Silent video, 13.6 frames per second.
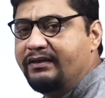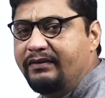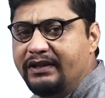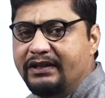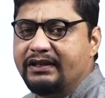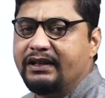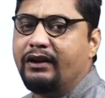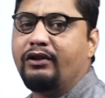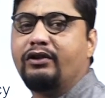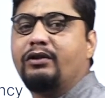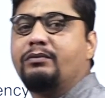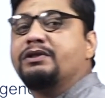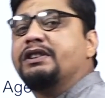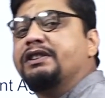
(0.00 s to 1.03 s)
which is an
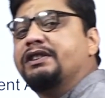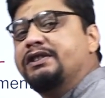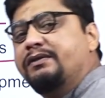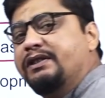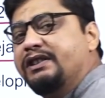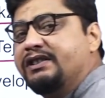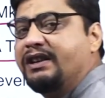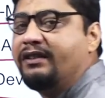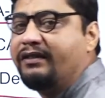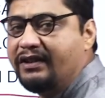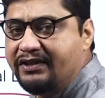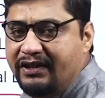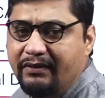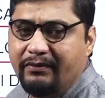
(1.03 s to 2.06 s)
autonomous agency which is
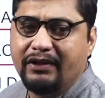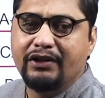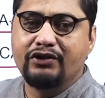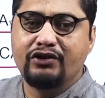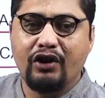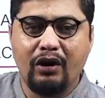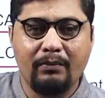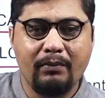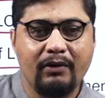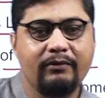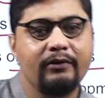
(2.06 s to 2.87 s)
entrusted with the job of